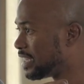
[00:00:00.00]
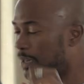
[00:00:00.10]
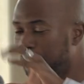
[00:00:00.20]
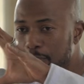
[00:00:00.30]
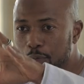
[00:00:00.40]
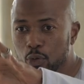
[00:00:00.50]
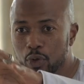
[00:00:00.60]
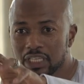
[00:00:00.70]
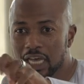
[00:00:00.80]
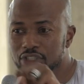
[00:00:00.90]
That people
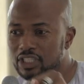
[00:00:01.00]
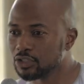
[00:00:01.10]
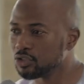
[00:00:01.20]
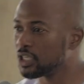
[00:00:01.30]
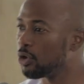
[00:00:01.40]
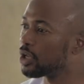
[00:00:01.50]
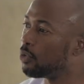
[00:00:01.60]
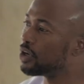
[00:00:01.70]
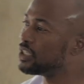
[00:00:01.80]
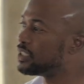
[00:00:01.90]
will now start to say, okay,
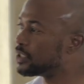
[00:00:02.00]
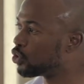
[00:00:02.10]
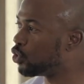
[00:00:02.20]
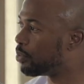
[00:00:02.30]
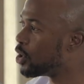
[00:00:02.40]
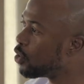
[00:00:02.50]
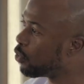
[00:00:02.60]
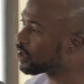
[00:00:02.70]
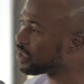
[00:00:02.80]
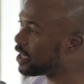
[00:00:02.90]
what is this group?
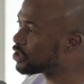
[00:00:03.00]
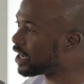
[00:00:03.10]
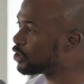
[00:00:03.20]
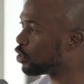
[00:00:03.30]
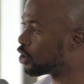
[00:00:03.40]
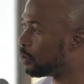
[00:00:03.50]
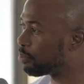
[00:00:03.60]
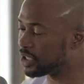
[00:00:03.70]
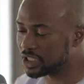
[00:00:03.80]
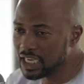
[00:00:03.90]
What are they trying to
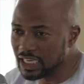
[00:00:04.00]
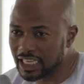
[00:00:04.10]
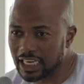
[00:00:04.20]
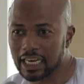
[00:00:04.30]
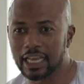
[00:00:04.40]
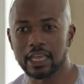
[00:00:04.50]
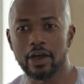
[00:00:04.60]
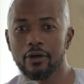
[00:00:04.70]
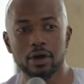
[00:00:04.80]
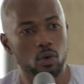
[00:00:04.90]
accomplish? Nikina nani
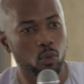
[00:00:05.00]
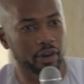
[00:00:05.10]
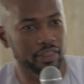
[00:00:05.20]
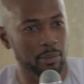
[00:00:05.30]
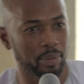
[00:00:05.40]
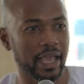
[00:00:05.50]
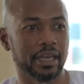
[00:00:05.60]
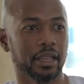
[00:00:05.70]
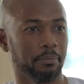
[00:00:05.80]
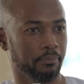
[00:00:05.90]
What are they
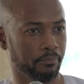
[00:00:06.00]
planning?